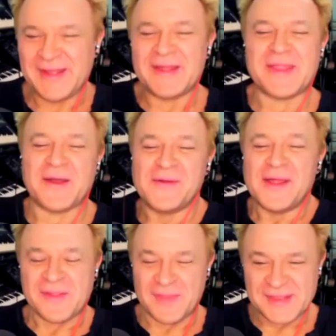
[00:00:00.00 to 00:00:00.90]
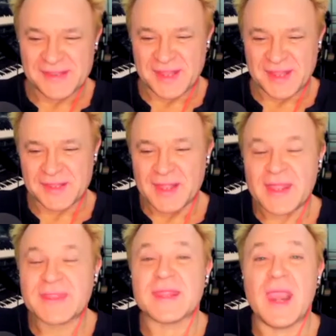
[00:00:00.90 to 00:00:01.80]
So this is
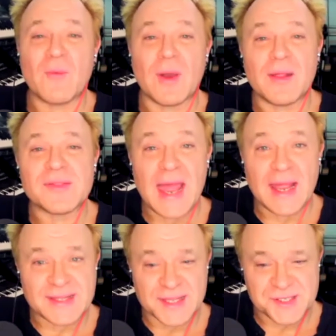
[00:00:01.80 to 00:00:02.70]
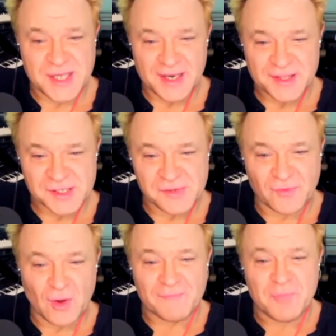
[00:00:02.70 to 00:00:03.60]
another one of those access challenges. You've
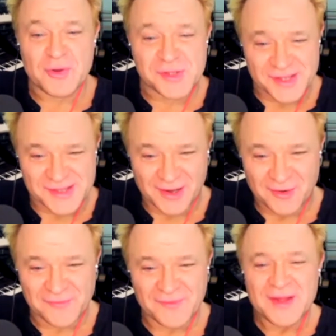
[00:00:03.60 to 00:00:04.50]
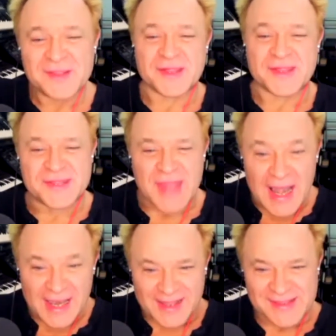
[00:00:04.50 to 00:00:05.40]
got to push yourself to sell
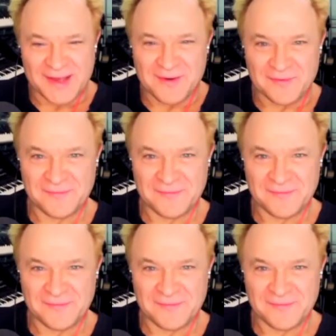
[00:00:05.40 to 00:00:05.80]
yourself.